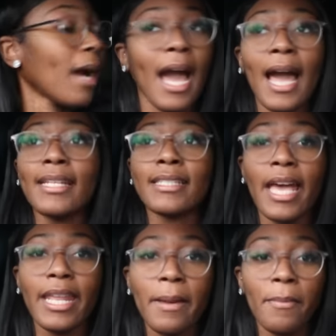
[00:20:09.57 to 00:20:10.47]

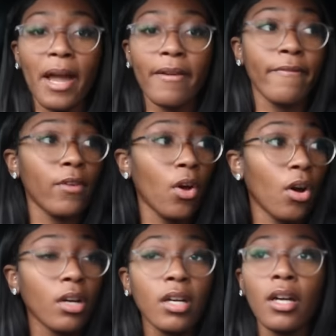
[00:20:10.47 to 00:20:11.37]
and edit my
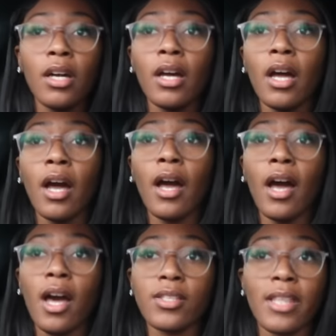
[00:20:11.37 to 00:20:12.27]
vlog
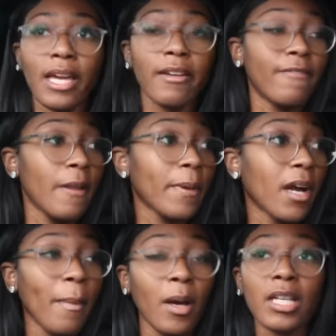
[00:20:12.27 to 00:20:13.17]
so that I can flip
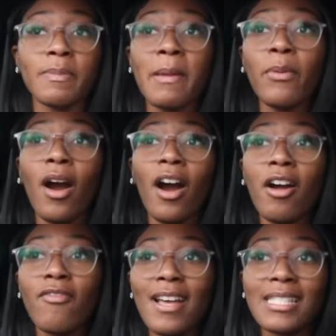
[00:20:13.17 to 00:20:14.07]
and come out, because people are
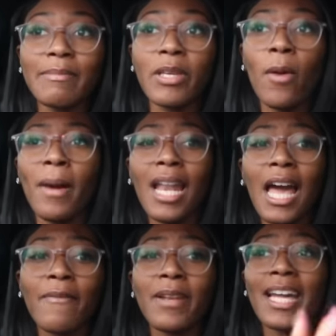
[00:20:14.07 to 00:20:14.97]
harassing me on my
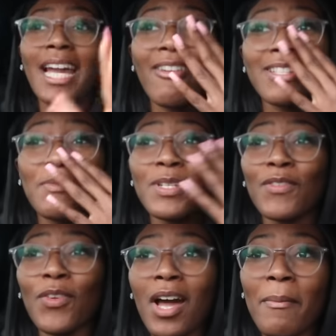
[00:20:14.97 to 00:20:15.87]
life. They're like, Karen, tell me when
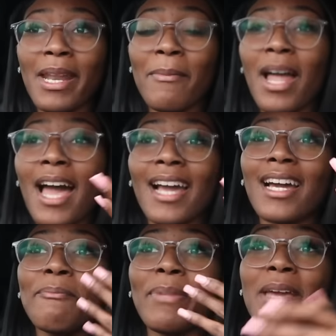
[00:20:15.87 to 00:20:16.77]
your vlog coming. I'm like,
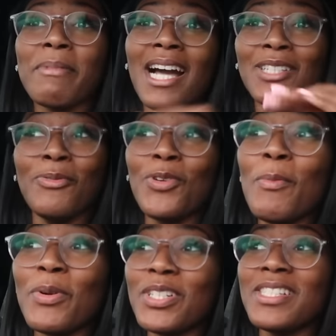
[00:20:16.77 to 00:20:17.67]
babe, I don't
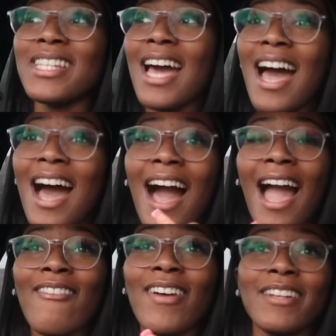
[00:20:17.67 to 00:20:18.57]
know, because I
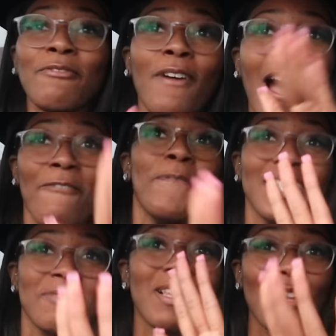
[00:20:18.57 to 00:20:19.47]
haven't had 5
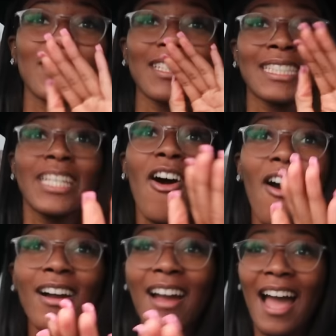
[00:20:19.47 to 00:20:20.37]
minutes of myself to sit
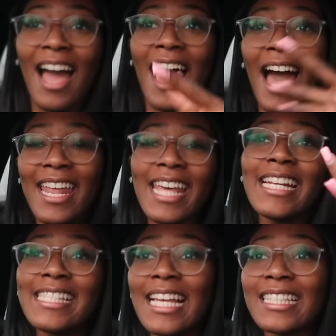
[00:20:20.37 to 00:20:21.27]
on and
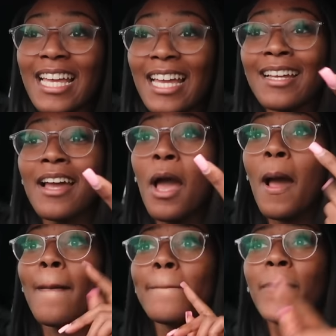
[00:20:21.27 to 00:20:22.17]
edit the same
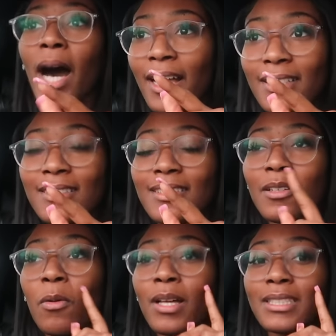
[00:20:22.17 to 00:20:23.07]
thing. But
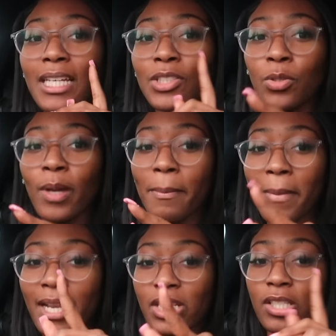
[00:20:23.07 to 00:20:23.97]
once I do
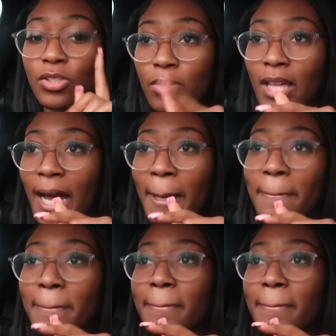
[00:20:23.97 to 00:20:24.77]
manage to do that,